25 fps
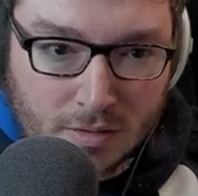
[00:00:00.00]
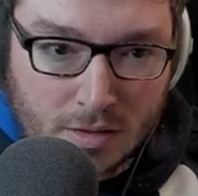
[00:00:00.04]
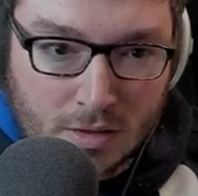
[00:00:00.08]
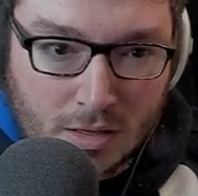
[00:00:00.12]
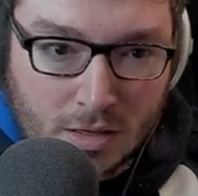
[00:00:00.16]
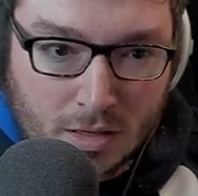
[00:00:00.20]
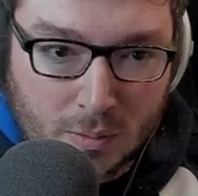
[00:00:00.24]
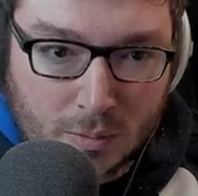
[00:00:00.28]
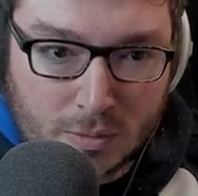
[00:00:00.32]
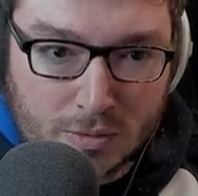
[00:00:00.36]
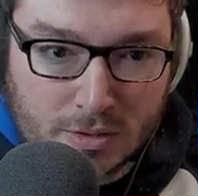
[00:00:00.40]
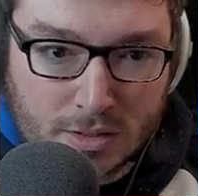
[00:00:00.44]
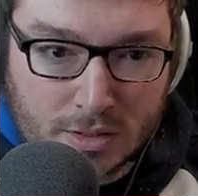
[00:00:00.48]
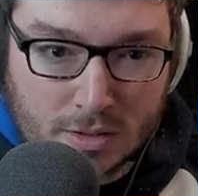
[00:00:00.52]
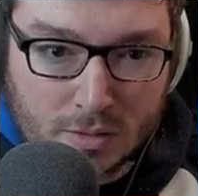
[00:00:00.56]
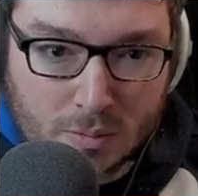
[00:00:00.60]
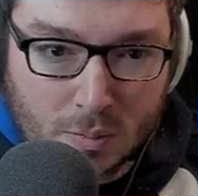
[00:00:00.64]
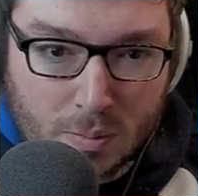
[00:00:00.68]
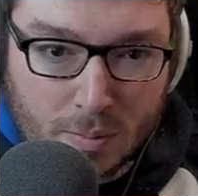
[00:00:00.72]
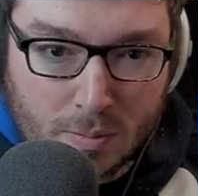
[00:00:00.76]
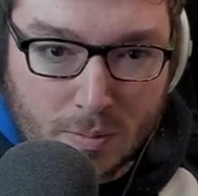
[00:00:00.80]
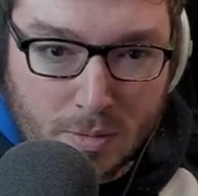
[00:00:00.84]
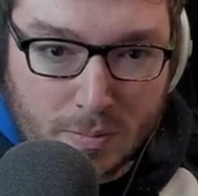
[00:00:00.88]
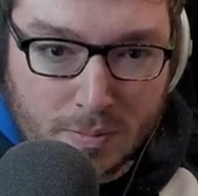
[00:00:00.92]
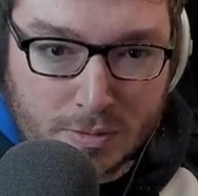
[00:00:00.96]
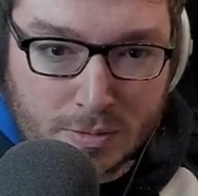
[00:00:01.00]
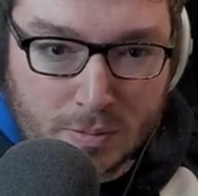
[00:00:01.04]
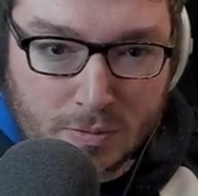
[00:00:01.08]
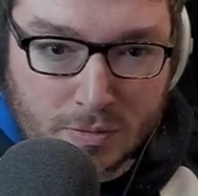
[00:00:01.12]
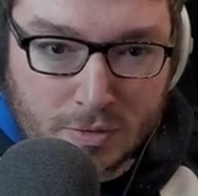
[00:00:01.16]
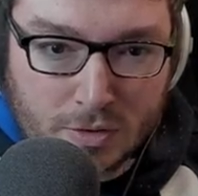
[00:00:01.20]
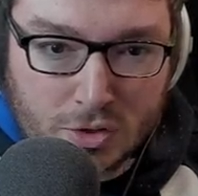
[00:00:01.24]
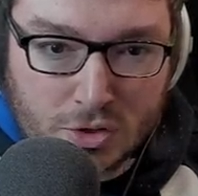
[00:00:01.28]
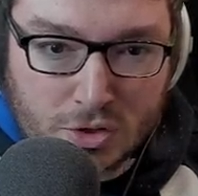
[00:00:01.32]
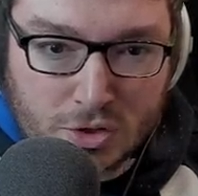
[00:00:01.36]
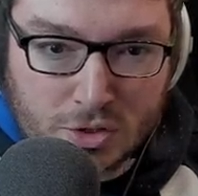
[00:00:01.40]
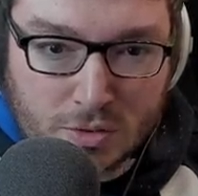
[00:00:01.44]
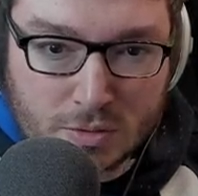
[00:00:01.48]
I will say the mobs with
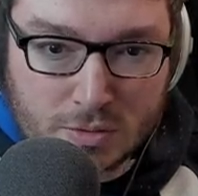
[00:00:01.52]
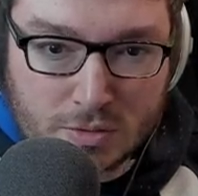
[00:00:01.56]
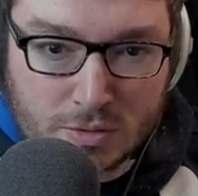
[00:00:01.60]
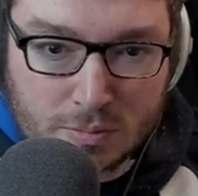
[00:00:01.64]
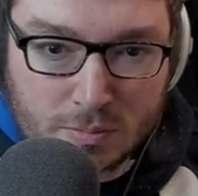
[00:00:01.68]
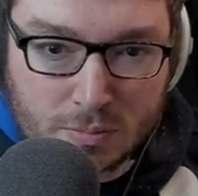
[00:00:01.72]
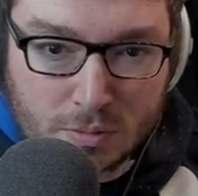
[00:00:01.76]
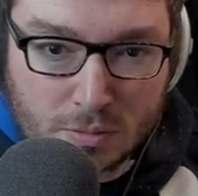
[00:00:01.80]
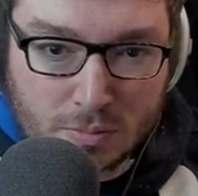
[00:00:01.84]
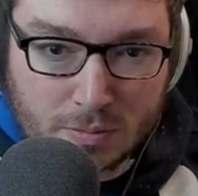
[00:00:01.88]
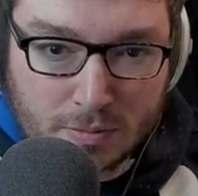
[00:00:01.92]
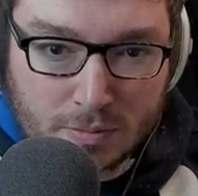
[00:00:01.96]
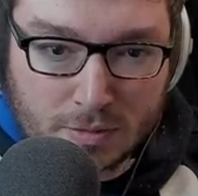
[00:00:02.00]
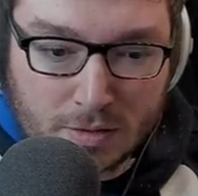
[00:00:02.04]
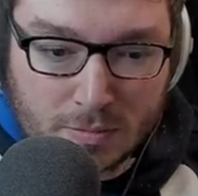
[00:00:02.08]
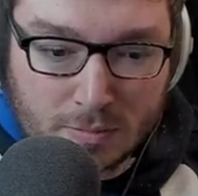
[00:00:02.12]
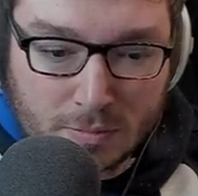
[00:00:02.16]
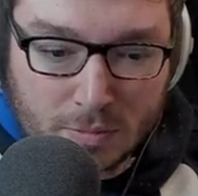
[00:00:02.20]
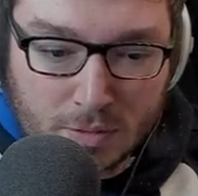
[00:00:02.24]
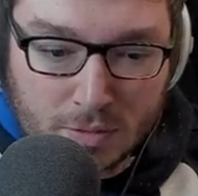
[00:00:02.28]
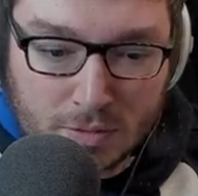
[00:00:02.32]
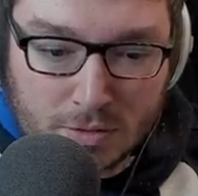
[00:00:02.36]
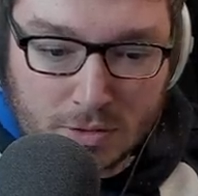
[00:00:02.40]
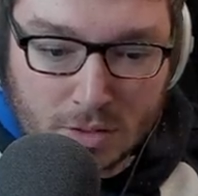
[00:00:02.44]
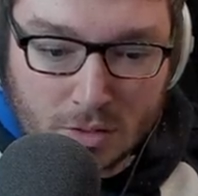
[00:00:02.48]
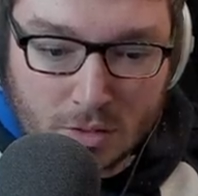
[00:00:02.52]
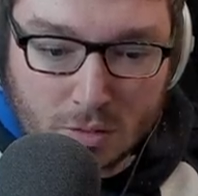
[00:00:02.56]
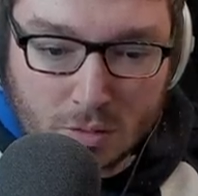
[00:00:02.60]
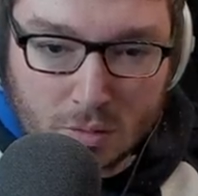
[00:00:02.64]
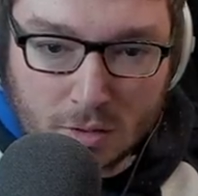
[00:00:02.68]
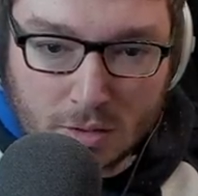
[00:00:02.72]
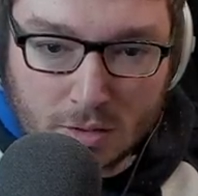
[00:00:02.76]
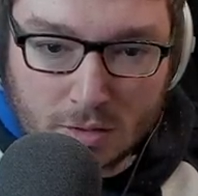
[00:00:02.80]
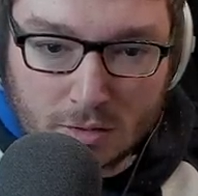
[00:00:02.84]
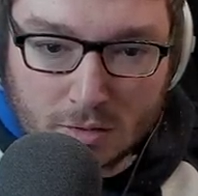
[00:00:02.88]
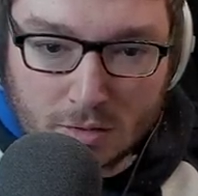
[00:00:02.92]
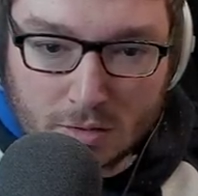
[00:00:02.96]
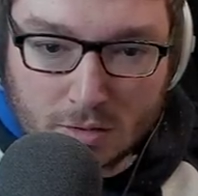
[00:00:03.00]
the shields are probably the most
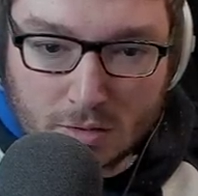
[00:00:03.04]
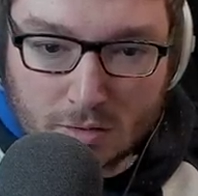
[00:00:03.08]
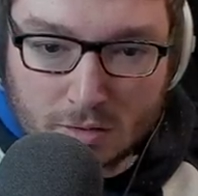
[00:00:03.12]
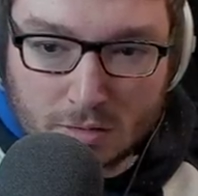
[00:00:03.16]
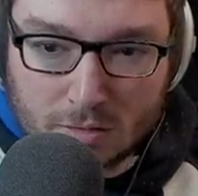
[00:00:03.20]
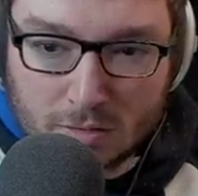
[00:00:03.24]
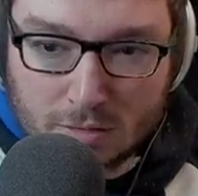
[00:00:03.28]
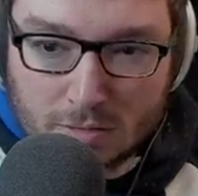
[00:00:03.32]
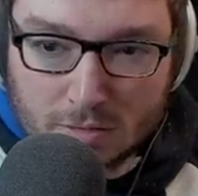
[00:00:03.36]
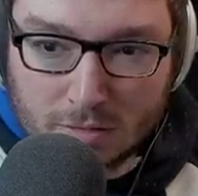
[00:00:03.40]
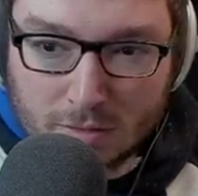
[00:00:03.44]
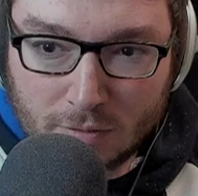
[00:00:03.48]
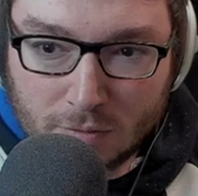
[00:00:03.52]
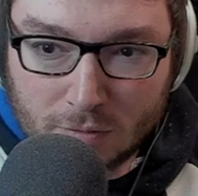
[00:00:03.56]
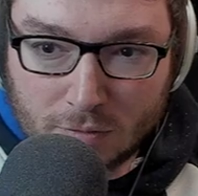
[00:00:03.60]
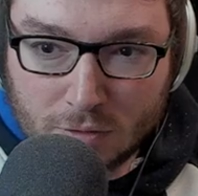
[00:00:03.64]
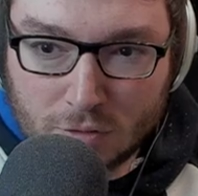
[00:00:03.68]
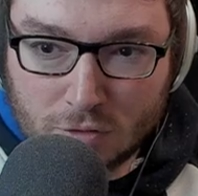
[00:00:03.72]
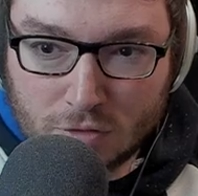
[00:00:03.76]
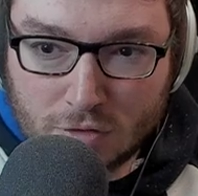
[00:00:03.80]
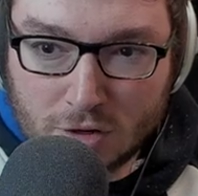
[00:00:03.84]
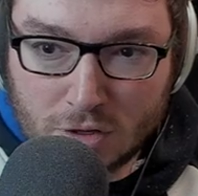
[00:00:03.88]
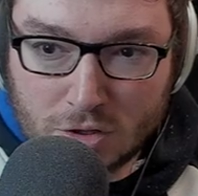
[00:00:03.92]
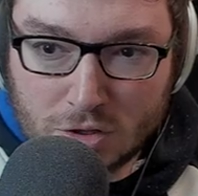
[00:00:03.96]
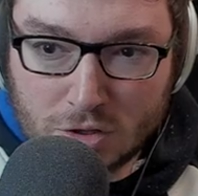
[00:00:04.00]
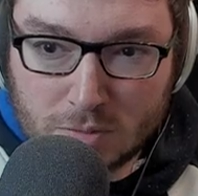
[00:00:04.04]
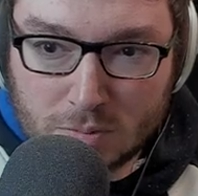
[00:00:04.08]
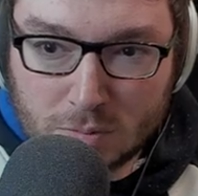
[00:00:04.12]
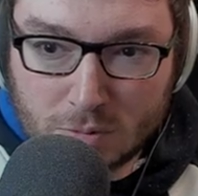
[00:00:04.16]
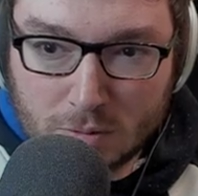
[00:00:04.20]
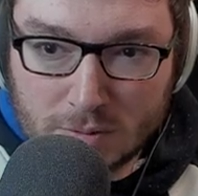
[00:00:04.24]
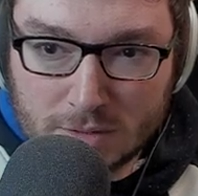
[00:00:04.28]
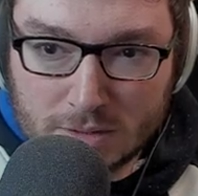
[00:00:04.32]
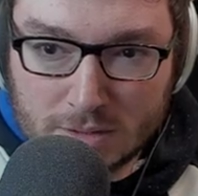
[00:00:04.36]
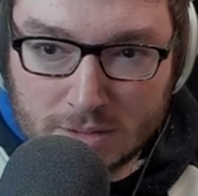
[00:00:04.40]
annoying though, of the trash mobs.